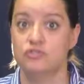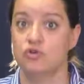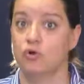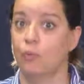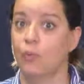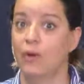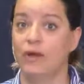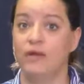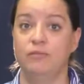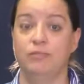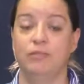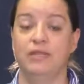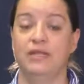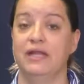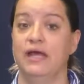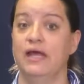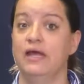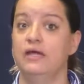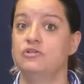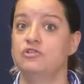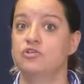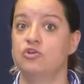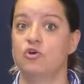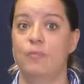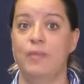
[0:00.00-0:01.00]
or what it'd be
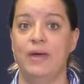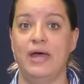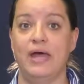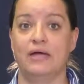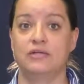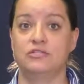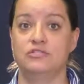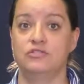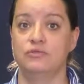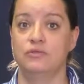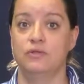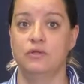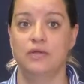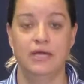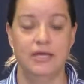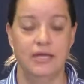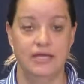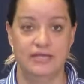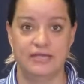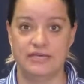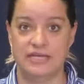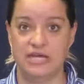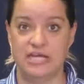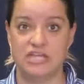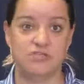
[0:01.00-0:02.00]
like to go back to
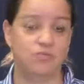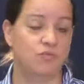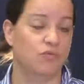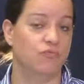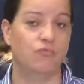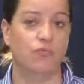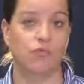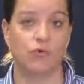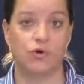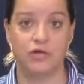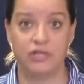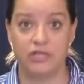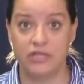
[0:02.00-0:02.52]
the days before